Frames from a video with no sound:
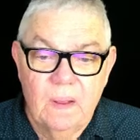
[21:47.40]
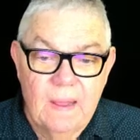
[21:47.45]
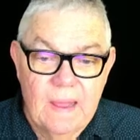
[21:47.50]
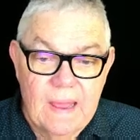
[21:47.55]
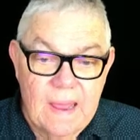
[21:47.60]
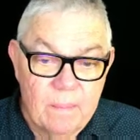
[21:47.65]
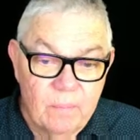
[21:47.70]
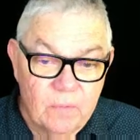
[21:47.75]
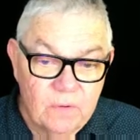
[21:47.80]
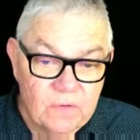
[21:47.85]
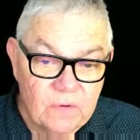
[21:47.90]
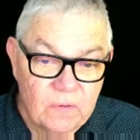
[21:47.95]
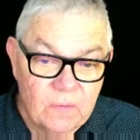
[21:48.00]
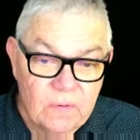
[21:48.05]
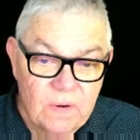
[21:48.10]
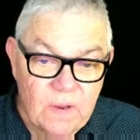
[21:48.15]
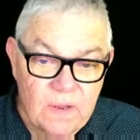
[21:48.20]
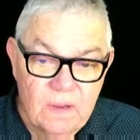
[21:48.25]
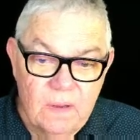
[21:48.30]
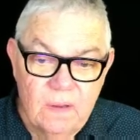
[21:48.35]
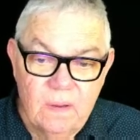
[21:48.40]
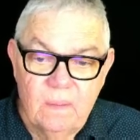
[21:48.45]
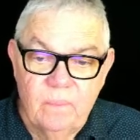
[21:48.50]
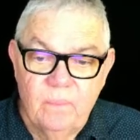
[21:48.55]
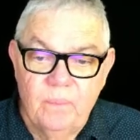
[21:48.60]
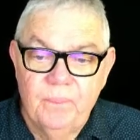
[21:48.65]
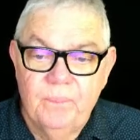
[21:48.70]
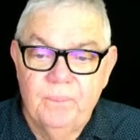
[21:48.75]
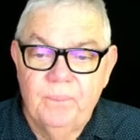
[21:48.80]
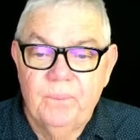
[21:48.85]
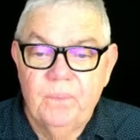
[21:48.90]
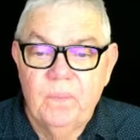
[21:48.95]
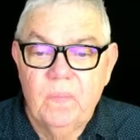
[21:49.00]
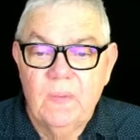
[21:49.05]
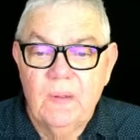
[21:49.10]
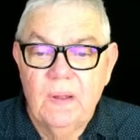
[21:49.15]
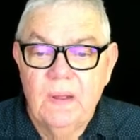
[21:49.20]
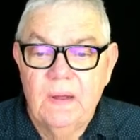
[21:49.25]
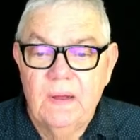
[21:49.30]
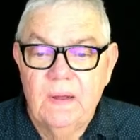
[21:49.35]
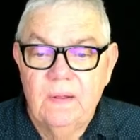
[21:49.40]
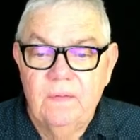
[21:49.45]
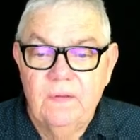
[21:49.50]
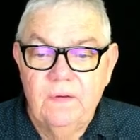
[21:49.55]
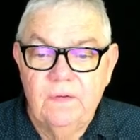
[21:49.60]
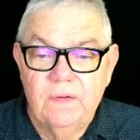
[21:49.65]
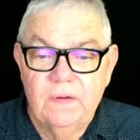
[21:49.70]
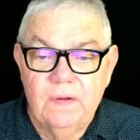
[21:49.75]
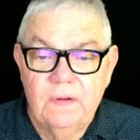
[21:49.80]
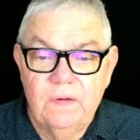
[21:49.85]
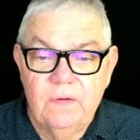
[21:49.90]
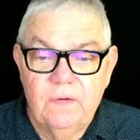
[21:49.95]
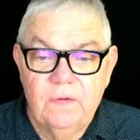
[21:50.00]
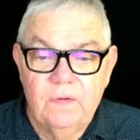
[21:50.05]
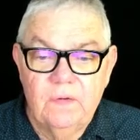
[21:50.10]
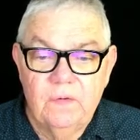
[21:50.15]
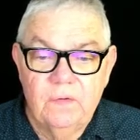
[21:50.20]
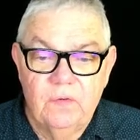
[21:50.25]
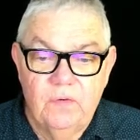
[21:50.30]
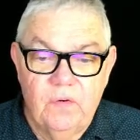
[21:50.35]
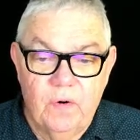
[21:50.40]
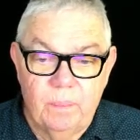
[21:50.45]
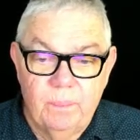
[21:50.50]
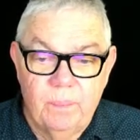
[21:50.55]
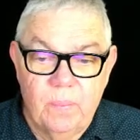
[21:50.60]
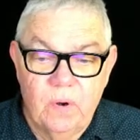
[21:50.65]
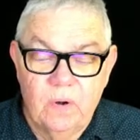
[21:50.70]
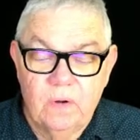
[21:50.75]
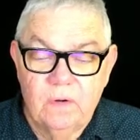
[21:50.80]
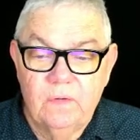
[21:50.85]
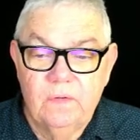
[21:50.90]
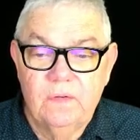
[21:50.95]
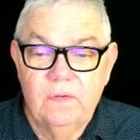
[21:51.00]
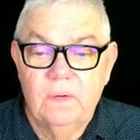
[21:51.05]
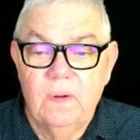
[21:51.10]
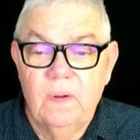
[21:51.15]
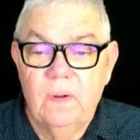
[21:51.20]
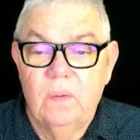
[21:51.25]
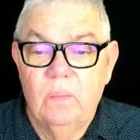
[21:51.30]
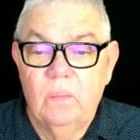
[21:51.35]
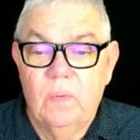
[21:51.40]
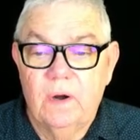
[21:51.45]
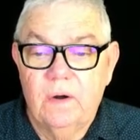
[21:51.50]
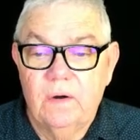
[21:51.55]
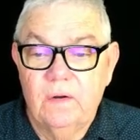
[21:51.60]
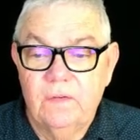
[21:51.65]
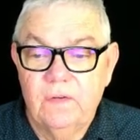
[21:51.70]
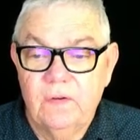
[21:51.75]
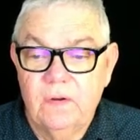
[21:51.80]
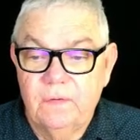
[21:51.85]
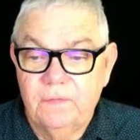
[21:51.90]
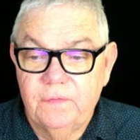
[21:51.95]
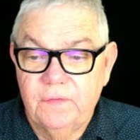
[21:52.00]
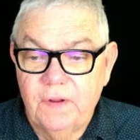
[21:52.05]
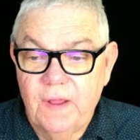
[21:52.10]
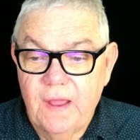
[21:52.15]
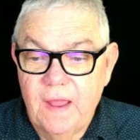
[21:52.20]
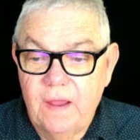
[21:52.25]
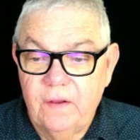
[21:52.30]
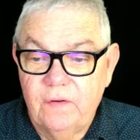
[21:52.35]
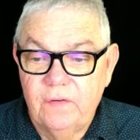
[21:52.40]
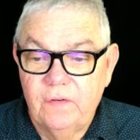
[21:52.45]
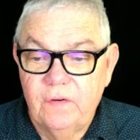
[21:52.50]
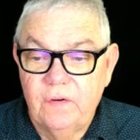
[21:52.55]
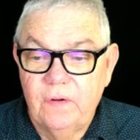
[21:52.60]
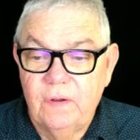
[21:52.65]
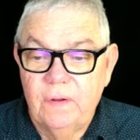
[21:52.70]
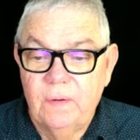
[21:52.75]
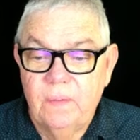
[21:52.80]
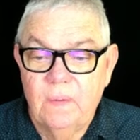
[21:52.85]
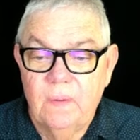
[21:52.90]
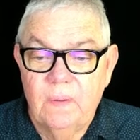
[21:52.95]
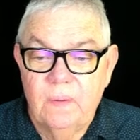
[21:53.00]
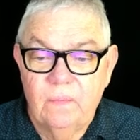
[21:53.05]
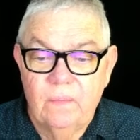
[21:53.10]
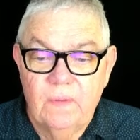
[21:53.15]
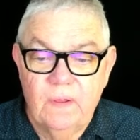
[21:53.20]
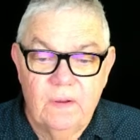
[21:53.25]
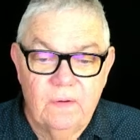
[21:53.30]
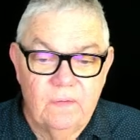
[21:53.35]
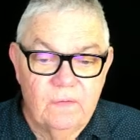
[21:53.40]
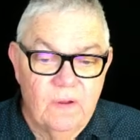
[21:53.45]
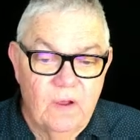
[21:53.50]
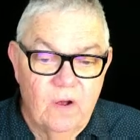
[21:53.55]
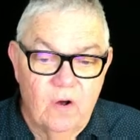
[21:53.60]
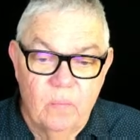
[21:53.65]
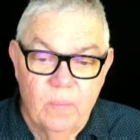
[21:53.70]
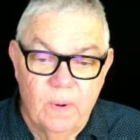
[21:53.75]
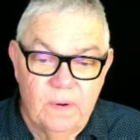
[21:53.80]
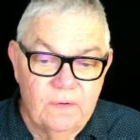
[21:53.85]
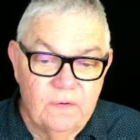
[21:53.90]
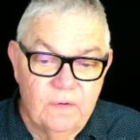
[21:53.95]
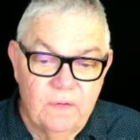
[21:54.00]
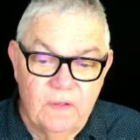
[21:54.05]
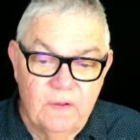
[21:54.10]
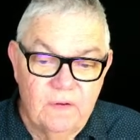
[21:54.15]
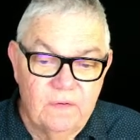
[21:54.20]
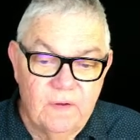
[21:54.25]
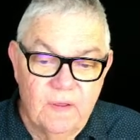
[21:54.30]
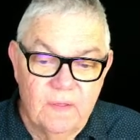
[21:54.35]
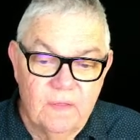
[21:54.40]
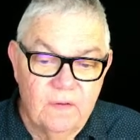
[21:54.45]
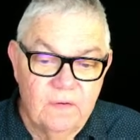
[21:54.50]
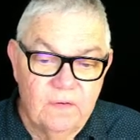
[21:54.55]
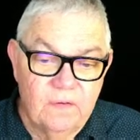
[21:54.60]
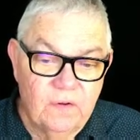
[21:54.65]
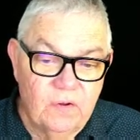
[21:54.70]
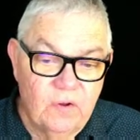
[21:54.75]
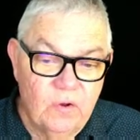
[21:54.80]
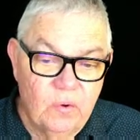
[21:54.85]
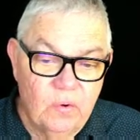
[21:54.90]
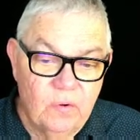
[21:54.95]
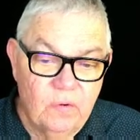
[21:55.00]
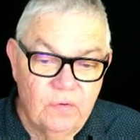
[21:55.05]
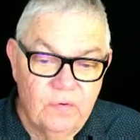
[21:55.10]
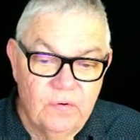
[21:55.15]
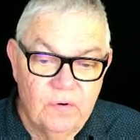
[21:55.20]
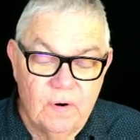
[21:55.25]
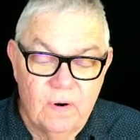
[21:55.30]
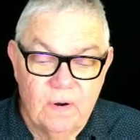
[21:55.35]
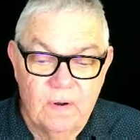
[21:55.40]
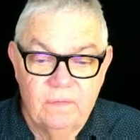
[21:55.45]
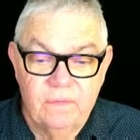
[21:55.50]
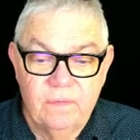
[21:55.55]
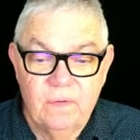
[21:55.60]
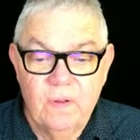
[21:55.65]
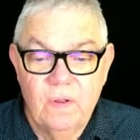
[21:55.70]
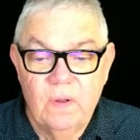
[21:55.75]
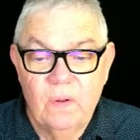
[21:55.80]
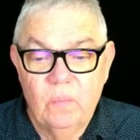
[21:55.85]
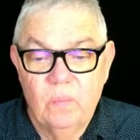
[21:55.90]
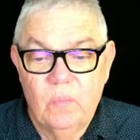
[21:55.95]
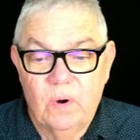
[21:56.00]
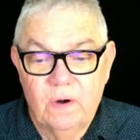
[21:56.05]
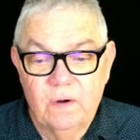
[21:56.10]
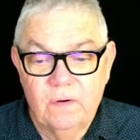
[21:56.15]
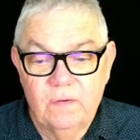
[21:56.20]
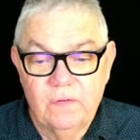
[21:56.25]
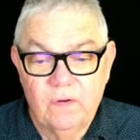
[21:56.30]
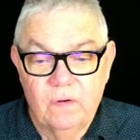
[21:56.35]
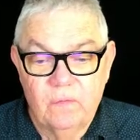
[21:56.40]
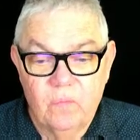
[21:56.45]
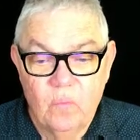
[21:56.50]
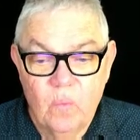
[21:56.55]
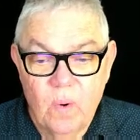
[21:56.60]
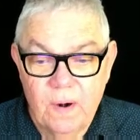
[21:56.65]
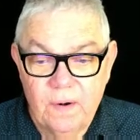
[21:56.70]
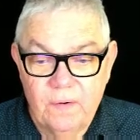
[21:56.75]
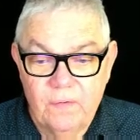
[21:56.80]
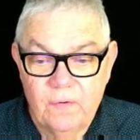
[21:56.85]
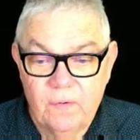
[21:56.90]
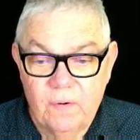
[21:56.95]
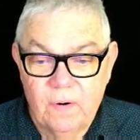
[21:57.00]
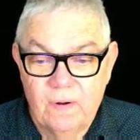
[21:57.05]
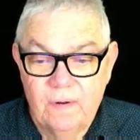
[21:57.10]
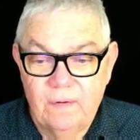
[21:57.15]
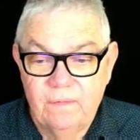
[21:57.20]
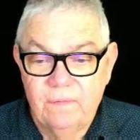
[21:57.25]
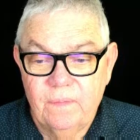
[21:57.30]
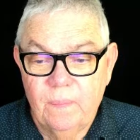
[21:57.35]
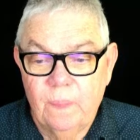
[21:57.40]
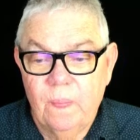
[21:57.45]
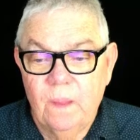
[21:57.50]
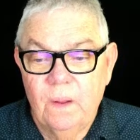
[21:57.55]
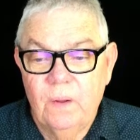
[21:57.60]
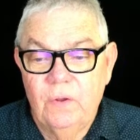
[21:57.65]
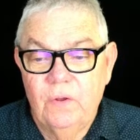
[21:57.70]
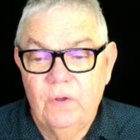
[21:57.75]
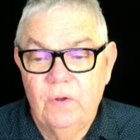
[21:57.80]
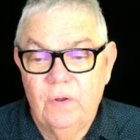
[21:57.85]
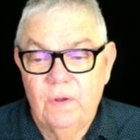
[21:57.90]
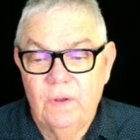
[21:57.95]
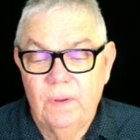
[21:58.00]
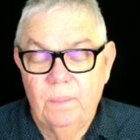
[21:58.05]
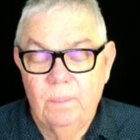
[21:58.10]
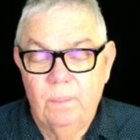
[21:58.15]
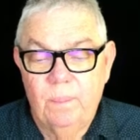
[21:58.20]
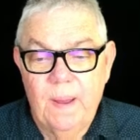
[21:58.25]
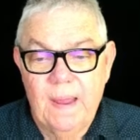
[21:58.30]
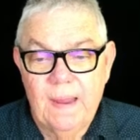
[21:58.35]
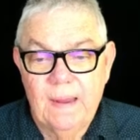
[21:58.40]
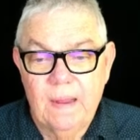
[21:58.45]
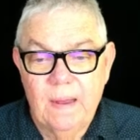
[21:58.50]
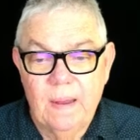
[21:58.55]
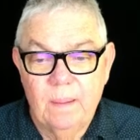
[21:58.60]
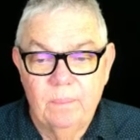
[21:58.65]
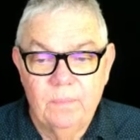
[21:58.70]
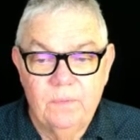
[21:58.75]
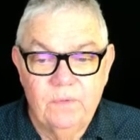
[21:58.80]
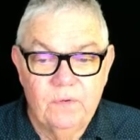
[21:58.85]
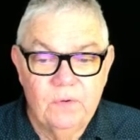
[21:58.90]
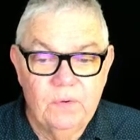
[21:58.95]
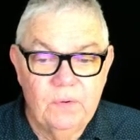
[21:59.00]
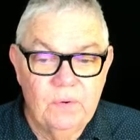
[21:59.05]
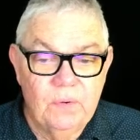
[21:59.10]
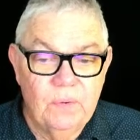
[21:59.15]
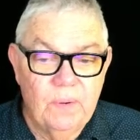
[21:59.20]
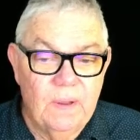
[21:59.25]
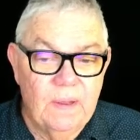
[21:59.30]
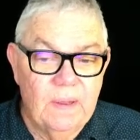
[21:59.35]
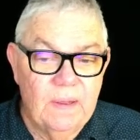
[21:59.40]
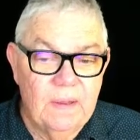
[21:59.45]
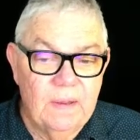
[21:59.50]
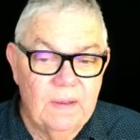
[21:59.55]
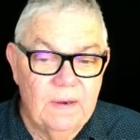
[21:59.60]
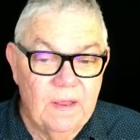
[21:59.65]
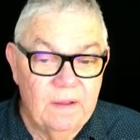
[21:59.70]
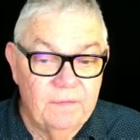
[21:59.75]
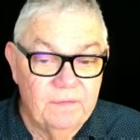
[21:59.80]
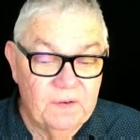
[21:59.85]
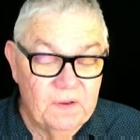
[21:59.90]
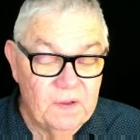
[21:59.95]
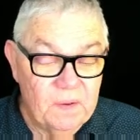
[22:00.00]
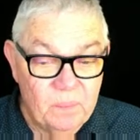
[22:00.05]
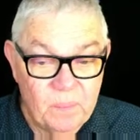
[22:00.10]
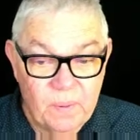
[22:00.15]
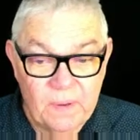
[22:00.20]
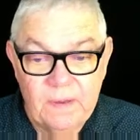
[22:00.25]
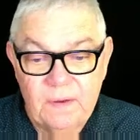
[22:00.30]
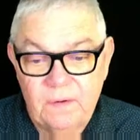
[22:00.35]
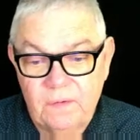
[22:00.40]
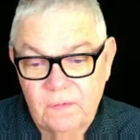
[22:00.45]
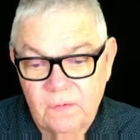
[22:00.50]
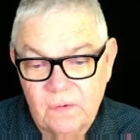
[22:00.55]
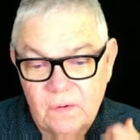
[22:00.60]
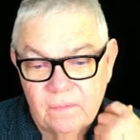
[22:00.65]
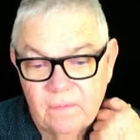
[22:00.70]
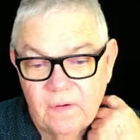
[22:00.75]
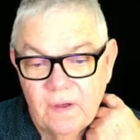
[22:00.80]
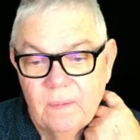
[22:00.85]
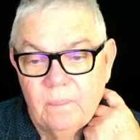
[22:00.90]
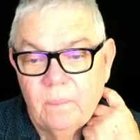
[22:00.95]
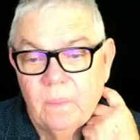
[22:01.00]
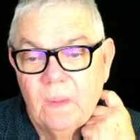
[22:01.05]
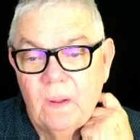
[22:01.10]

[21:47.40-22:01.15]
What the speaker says: Amazon here. This is Dropbox, Microsoft Azure. There's a whole bunch of these others, the Google Drive, Microsoft OneDrive. You can back up to an FTP server.